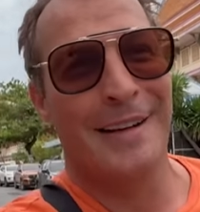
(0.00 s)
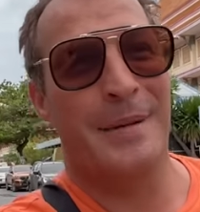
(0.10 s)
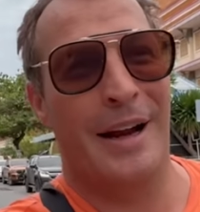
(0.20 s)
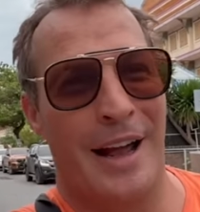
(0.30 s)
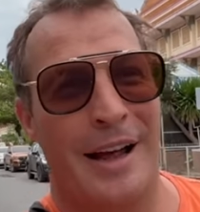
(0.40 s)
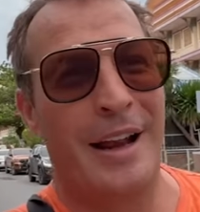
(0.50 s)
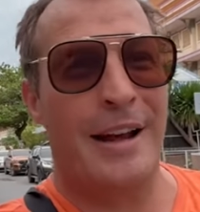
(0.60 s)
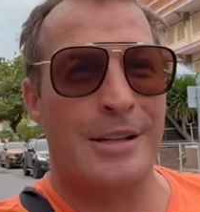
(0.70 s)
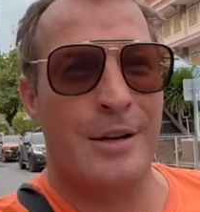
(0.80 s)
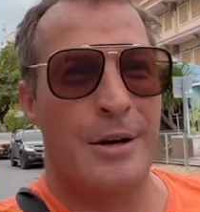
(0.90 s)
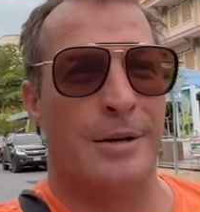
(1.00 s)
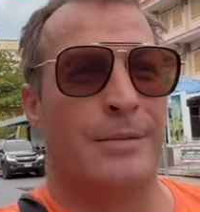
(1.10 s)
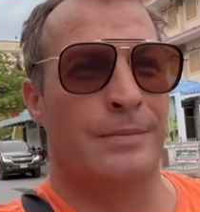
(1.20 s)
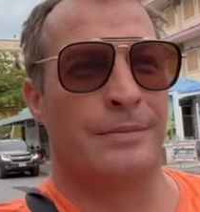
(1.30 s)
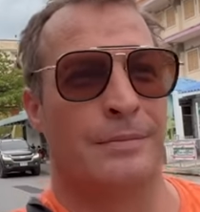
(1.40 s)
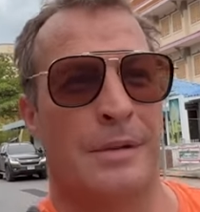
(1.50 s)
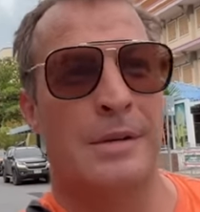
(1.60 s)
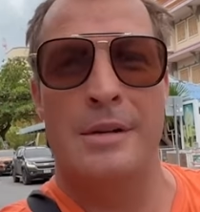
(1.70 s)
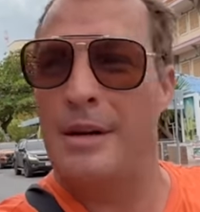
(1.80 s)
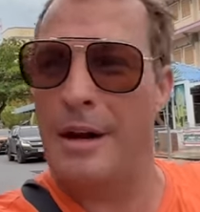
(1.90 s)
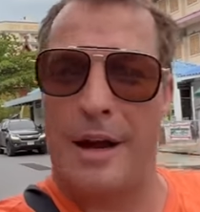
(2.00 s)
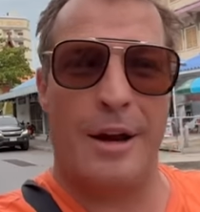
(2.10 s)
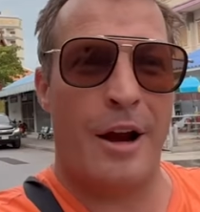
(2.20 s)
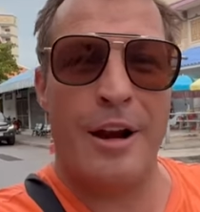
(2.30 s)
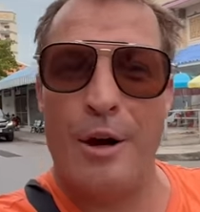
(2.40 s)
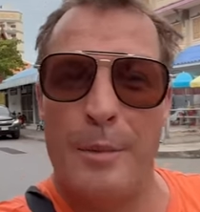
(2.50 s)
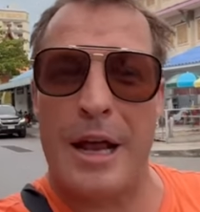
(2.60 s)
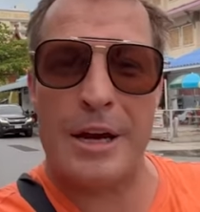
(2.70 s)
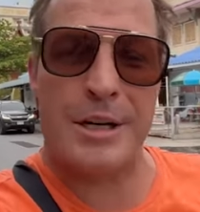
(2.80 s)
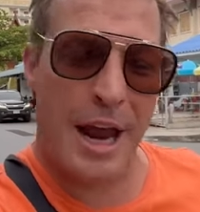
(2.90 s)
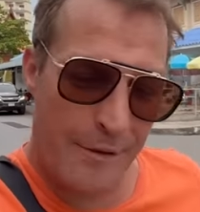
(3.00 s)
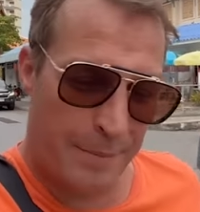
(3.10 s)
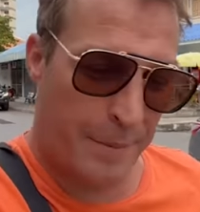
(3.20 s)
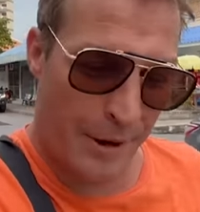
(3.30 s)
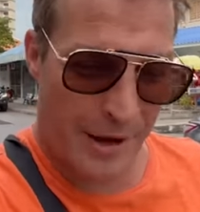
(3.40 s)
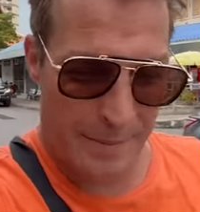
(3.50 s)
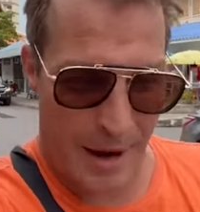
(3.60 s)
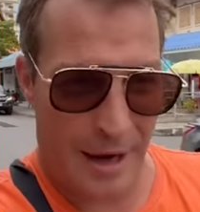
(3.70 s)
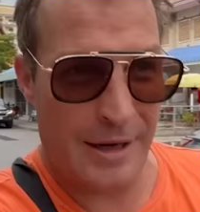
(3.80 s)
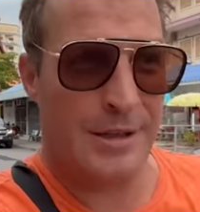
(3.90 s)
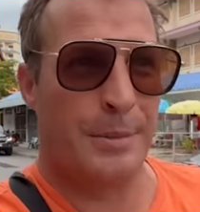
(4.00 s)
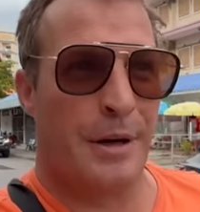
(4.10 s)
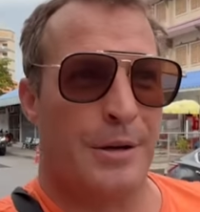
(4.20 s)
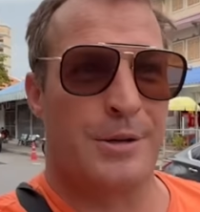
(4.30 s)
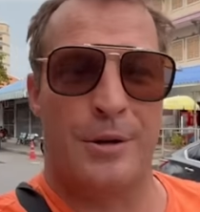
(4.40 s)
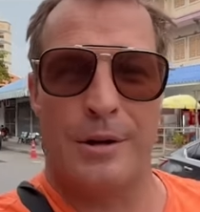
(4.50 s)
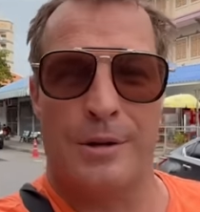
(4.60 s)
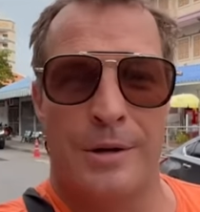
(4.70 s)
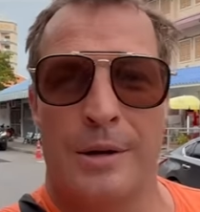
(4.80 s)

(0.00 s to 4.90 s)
But uh, no, it's good. You know, I don't normally actually have birthday parties, to be honest truth.